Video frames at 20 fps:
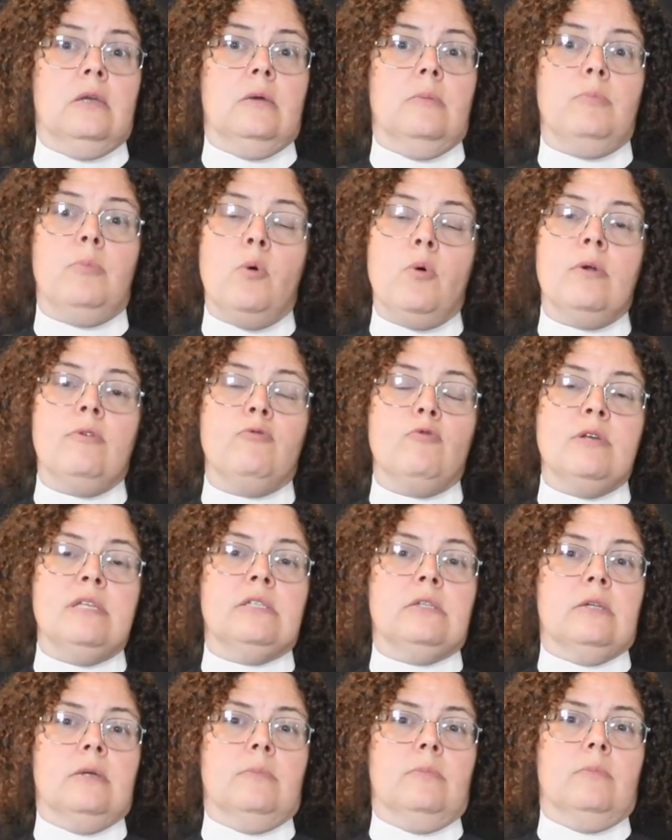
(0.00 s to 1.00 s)
born of
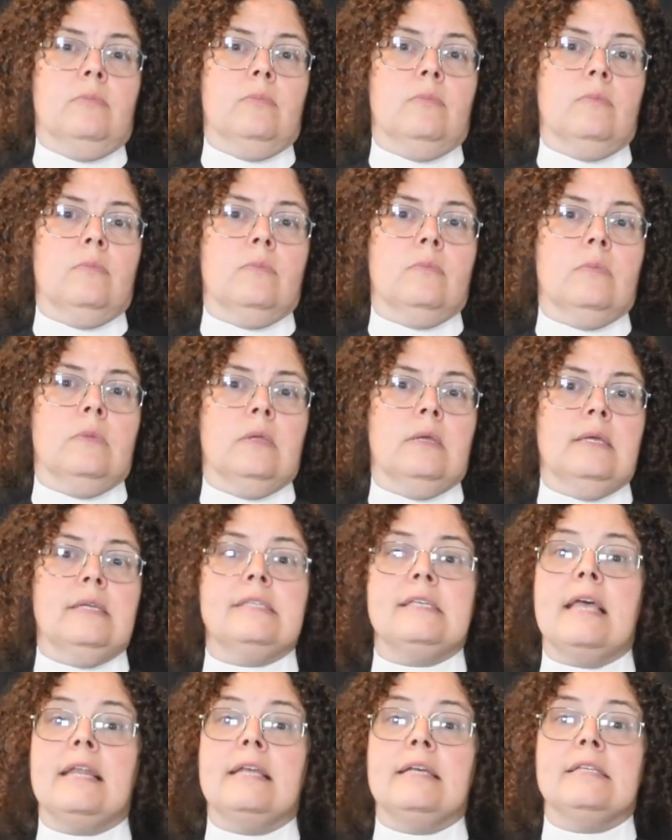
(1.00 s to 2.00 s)
wisdom,
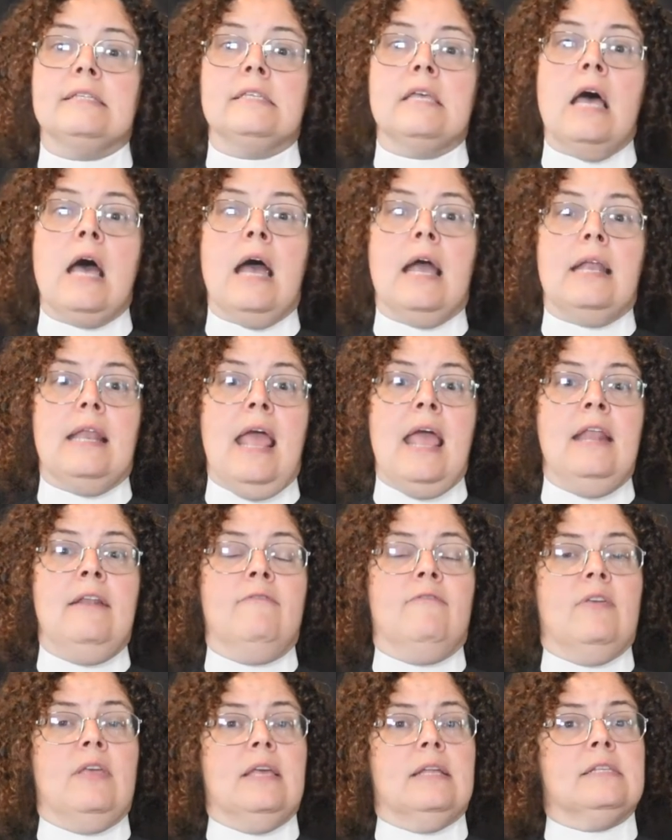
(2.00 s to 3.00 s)
setting aside
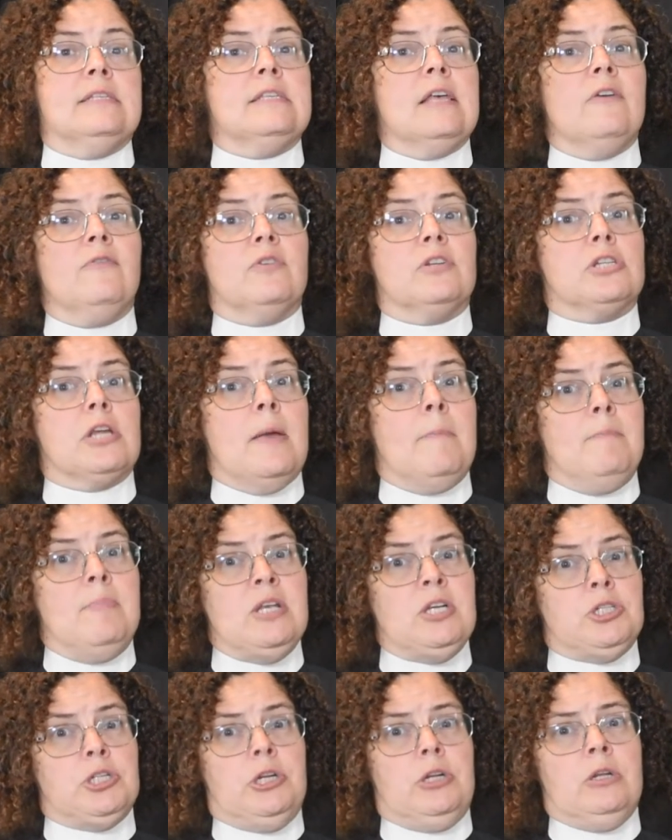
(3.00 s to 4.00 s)
envy and selfish
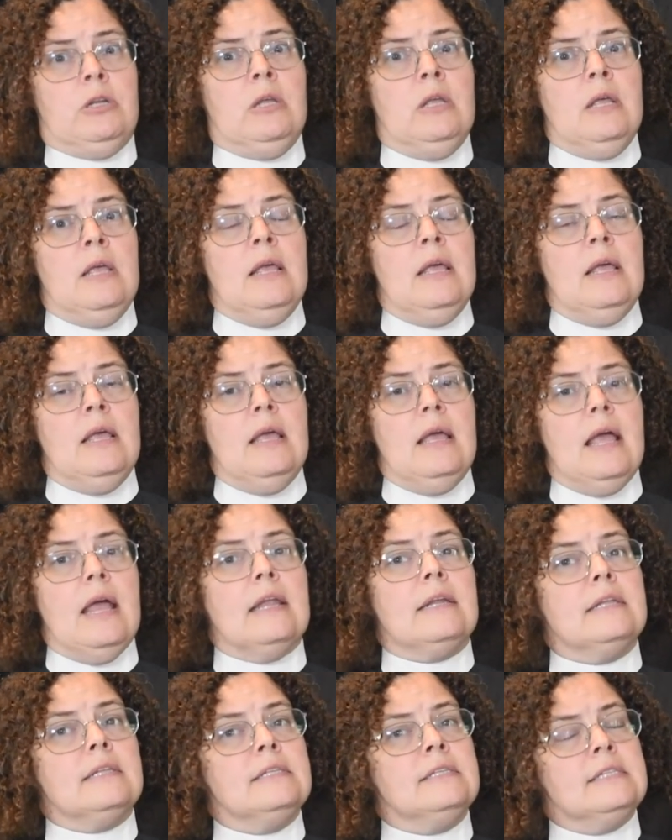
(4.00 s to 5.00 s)
ambition,
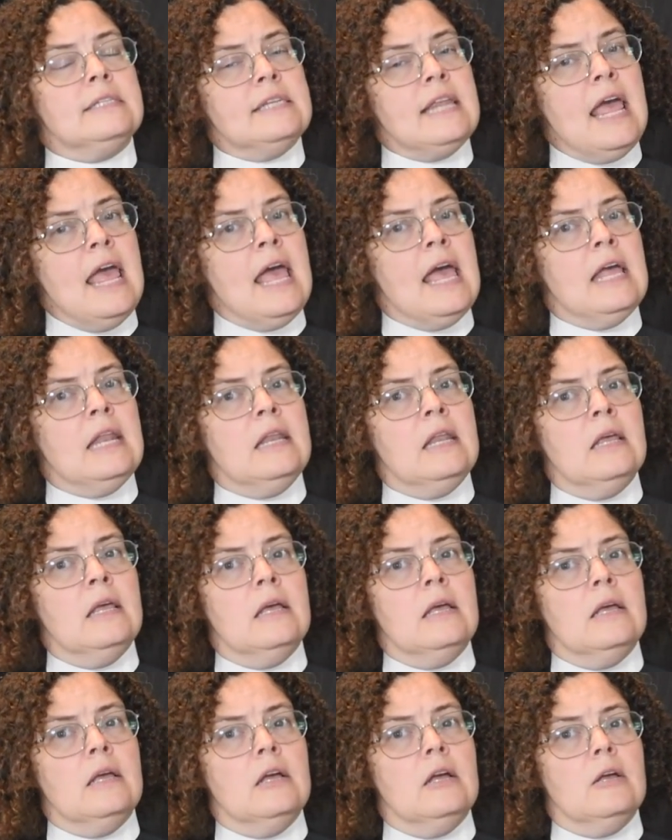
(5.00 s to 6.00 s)
and instead
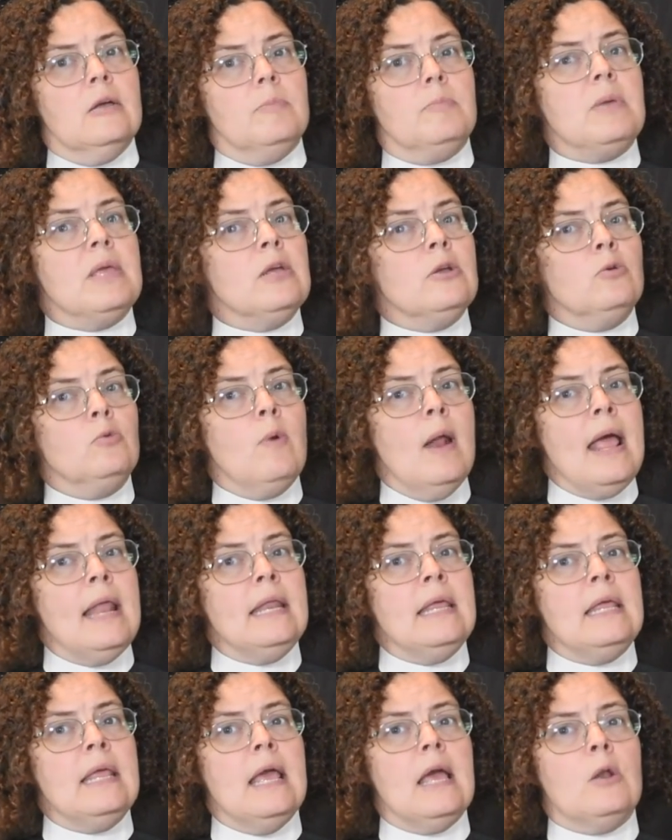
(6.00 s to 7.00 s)
being
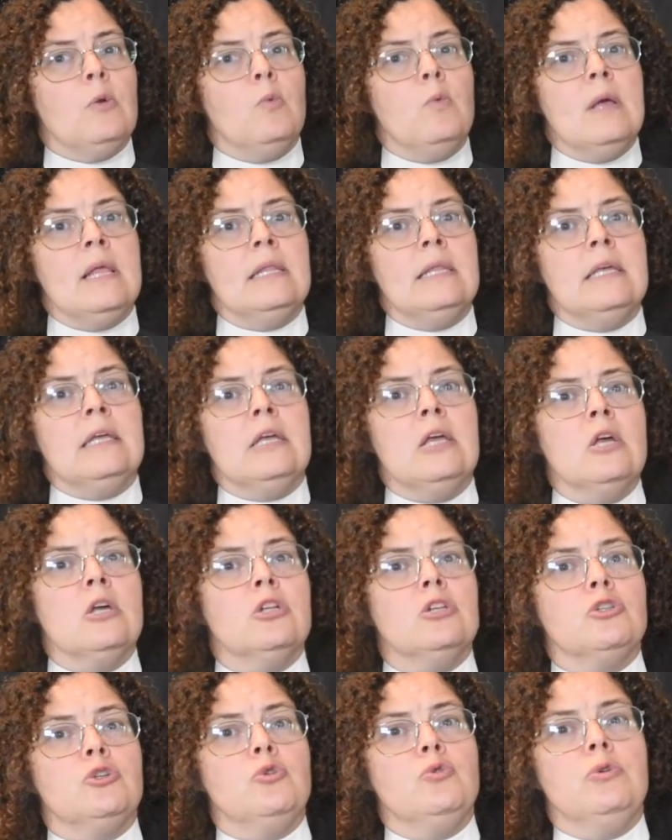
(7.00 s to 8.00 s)
ready and
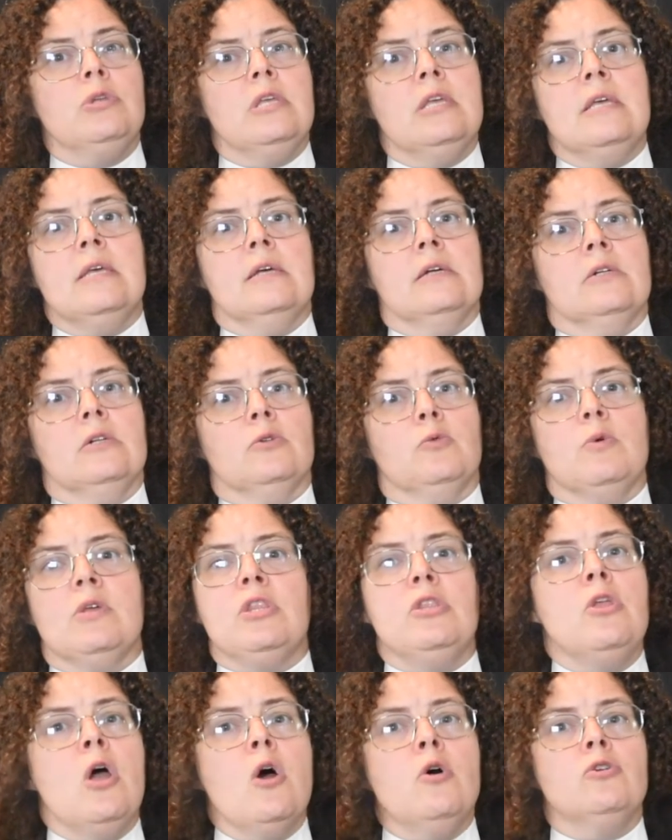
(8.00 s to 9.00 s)
willing to yield with
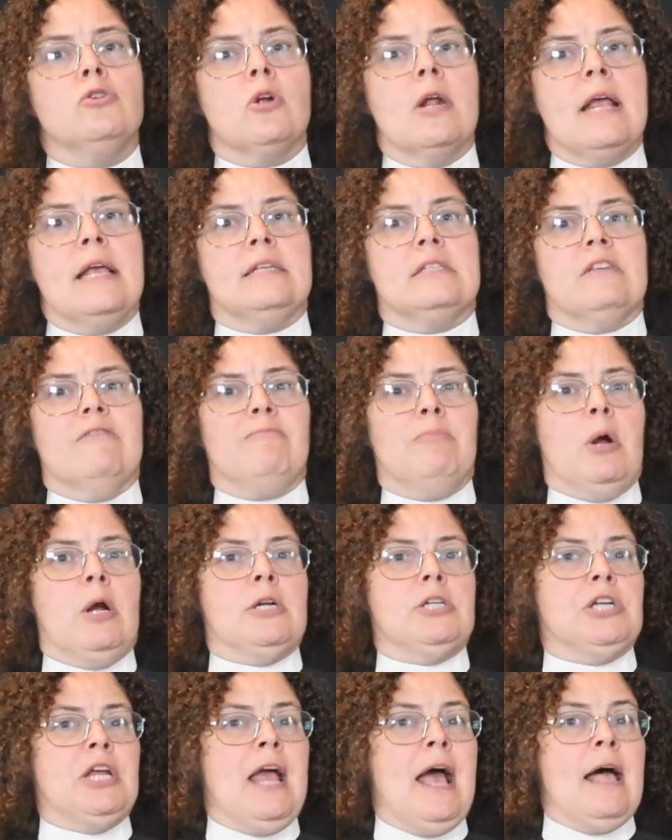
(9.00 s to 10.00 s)
no trace of
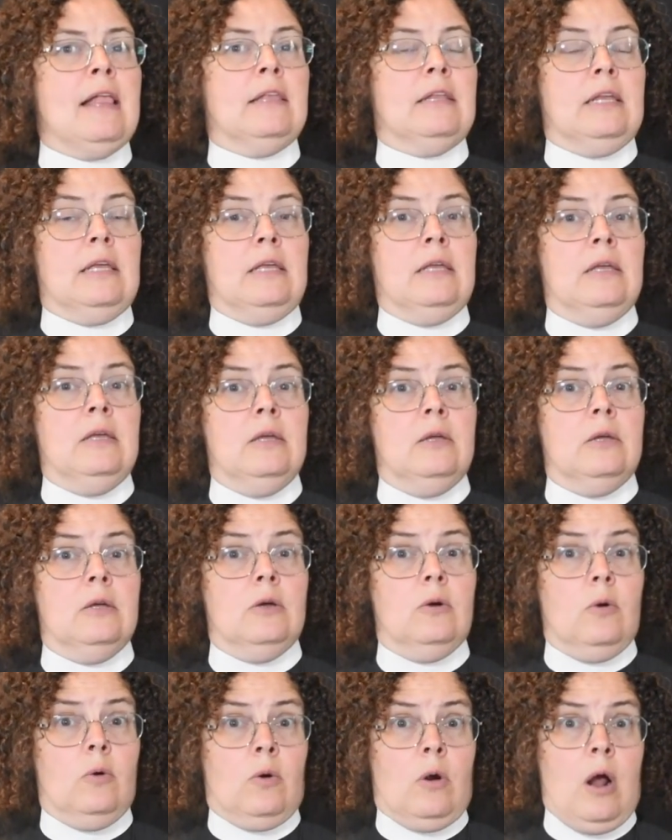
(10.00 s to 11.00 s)
partiality
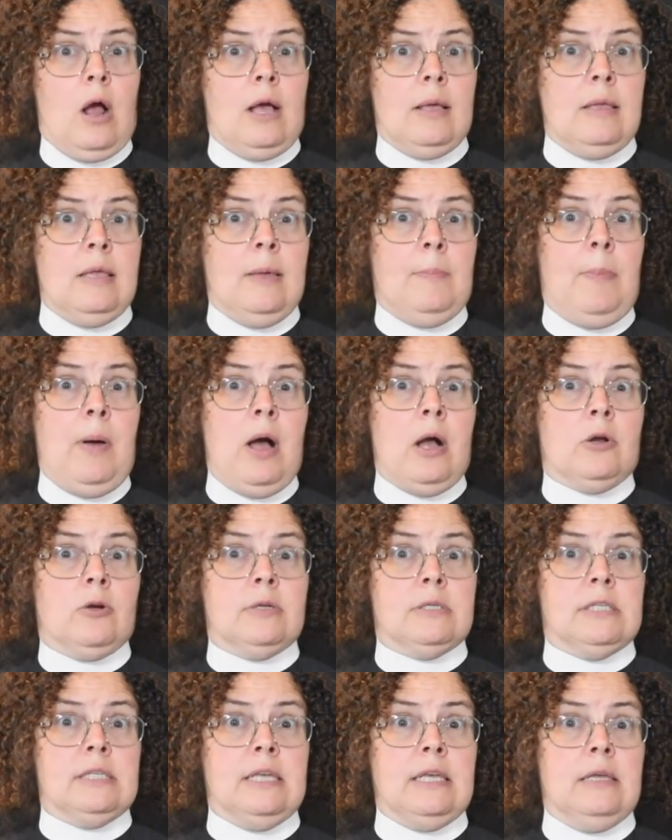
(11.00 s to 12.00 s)
or
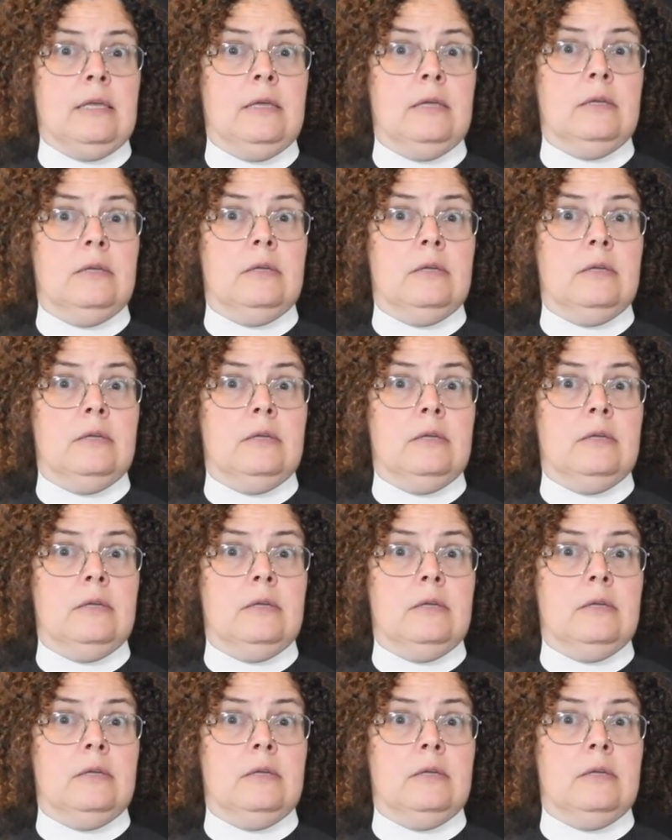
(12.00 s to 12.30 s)
hypocrisy.